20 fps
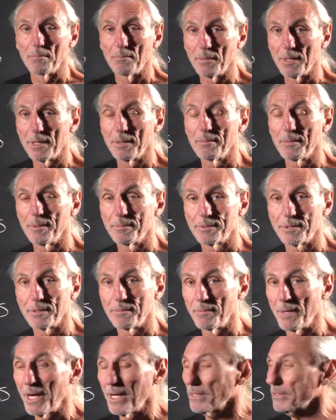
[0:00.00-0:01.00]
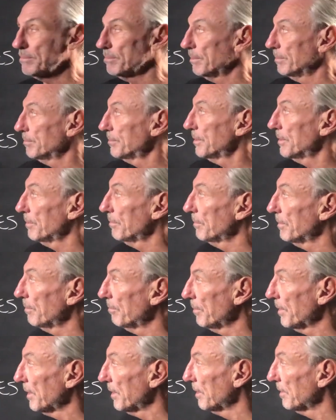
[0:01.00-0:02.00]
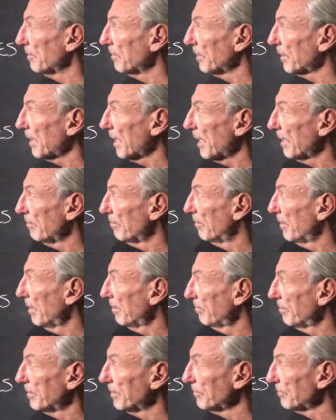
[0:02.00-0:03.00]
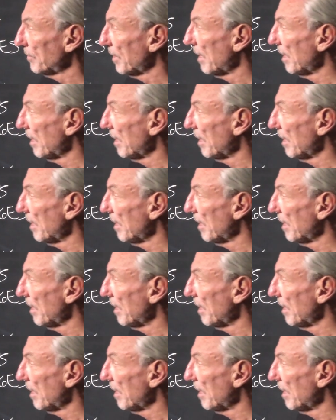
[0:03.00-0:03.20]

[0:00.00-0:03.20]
minimums and maximums that, that we can look at and reference.